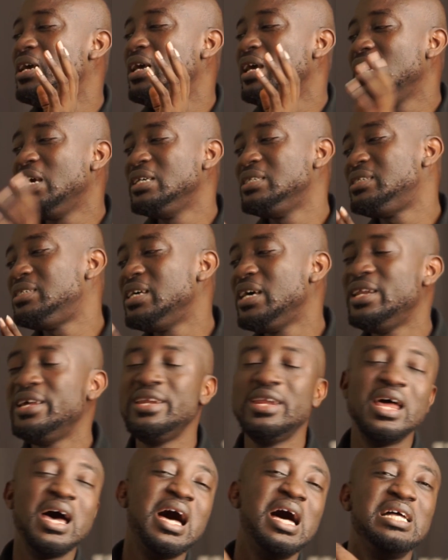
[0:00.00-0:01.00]
is
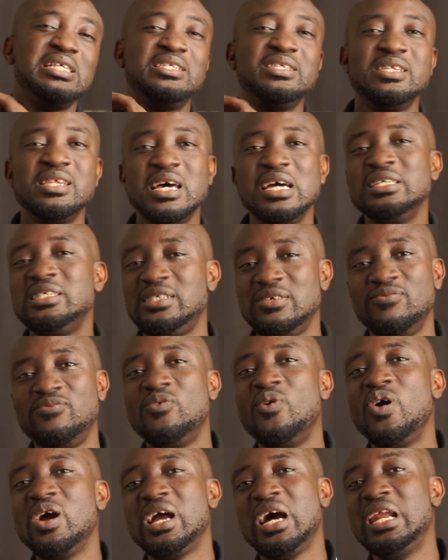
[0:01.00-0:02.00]
selling at
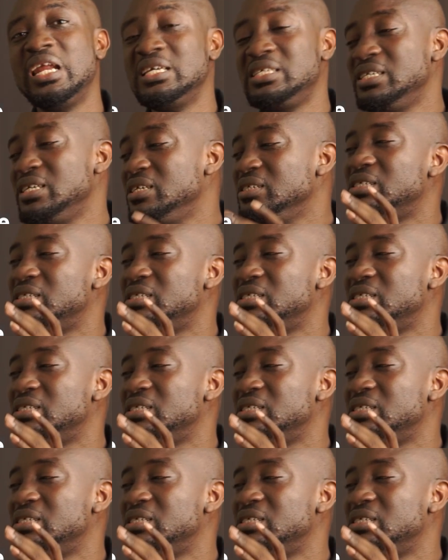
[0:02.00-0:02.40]
94 Ghana cedis.